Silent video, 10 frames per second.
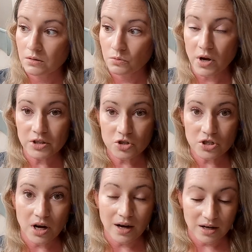which
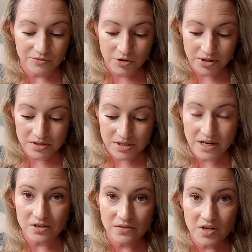uh, if you look at the
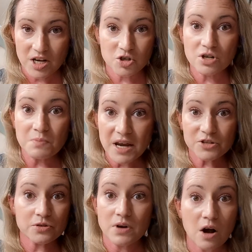standard deviation, makes
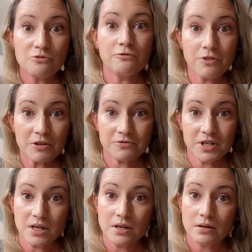it around
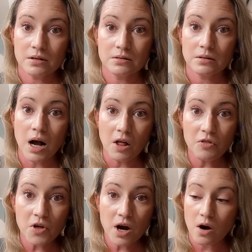50.
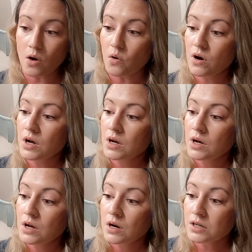Although
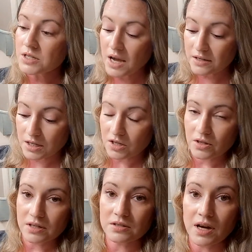
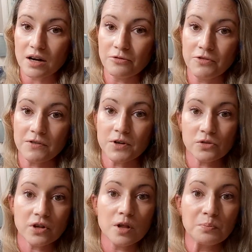technically it's got a 50 with
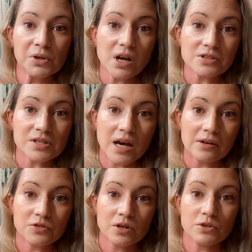the old plus
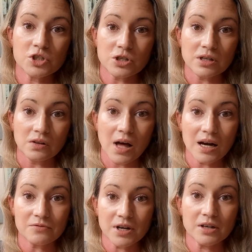after it, which in a lot
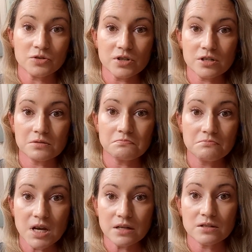of countries
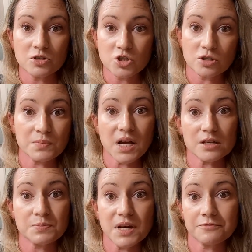means it should be
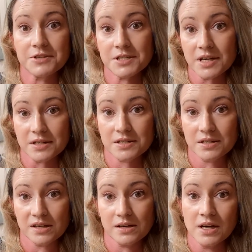SPF
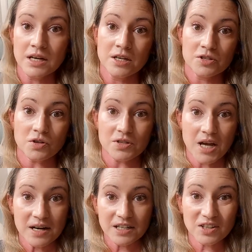60. So
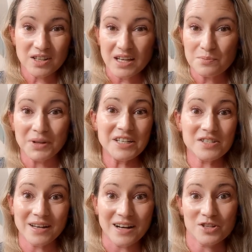technically like in places
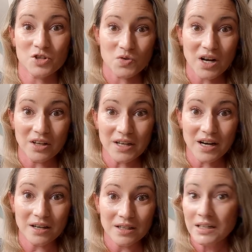like
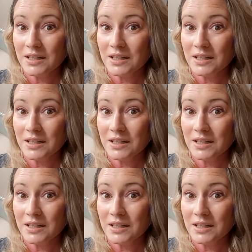Australia,